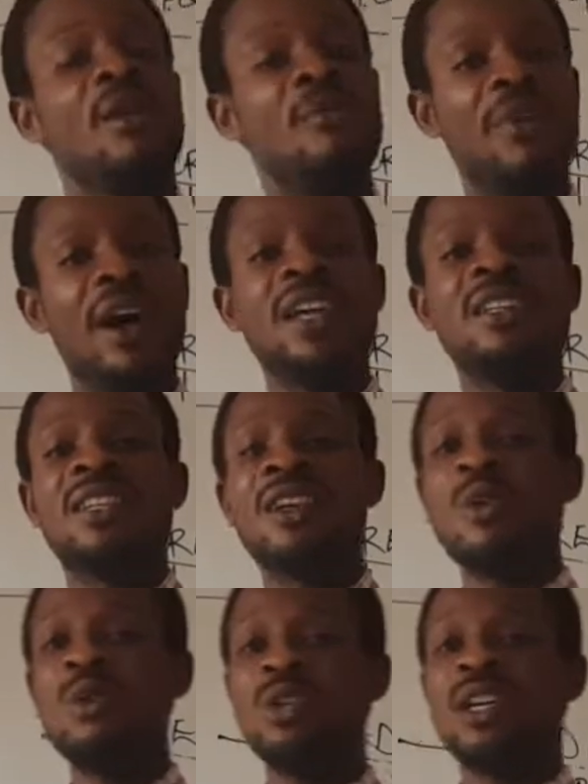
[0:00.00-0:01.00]
by the
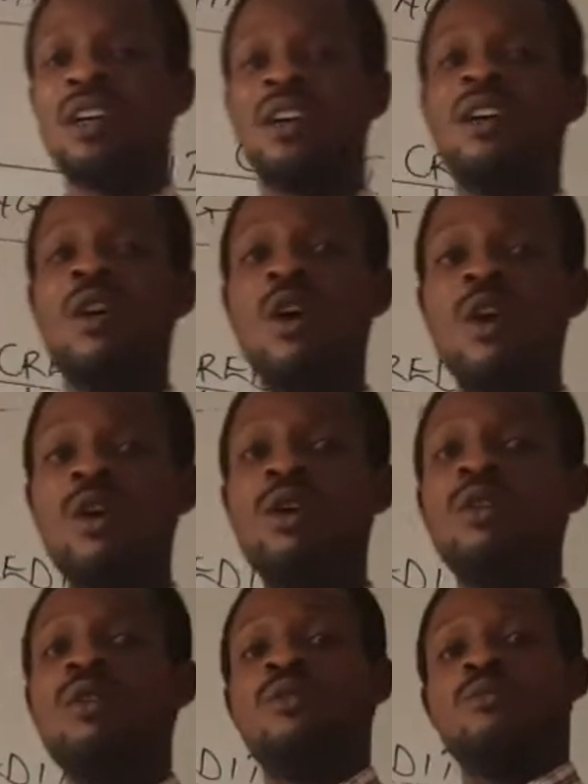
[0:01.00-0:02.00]
owner
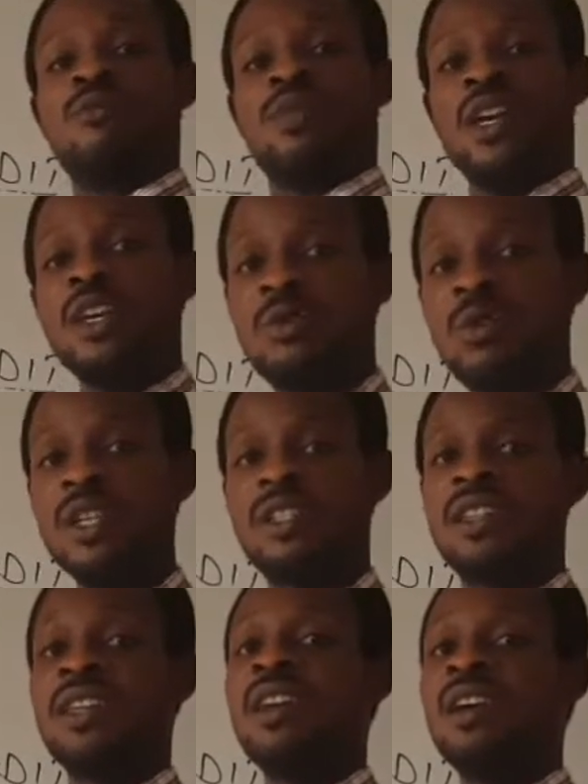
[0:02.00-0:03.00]
or
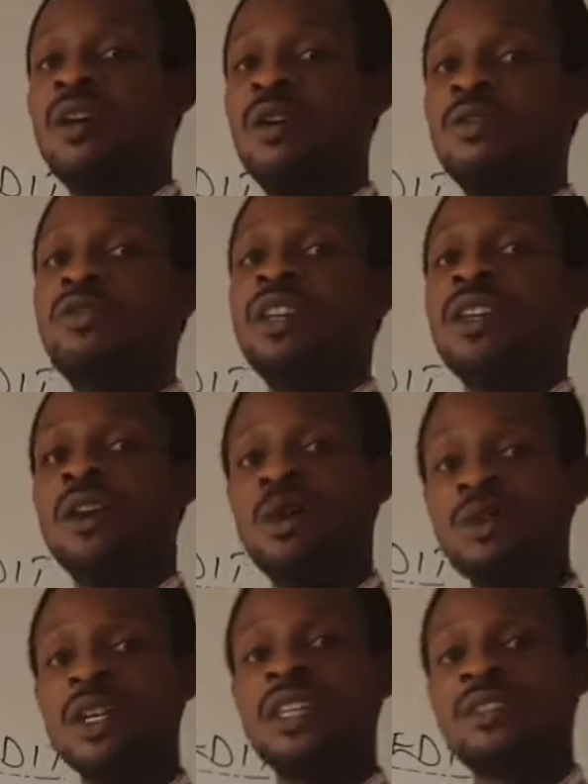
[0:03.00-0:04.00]
equity of the
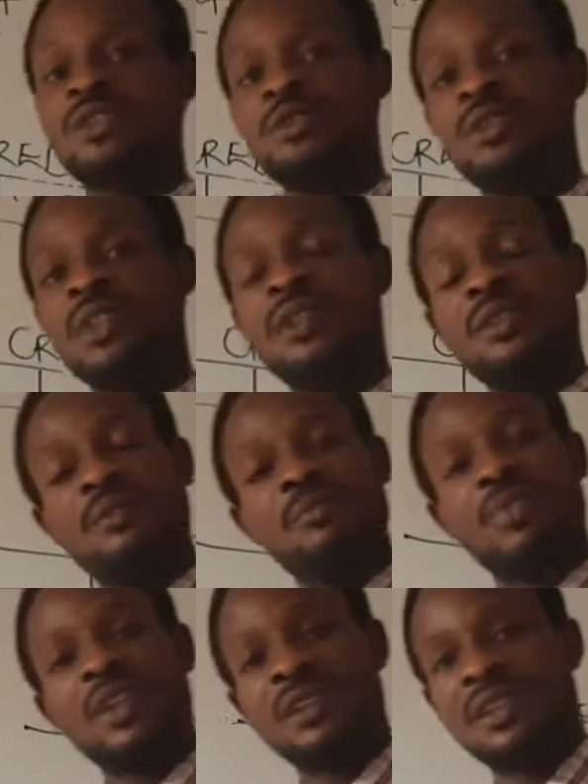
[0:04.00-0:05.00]
owners to the
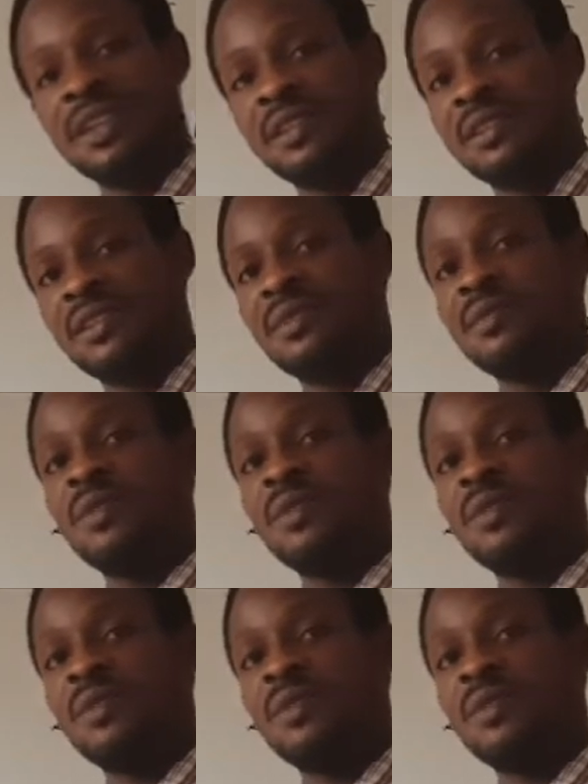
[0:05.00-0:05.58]
business.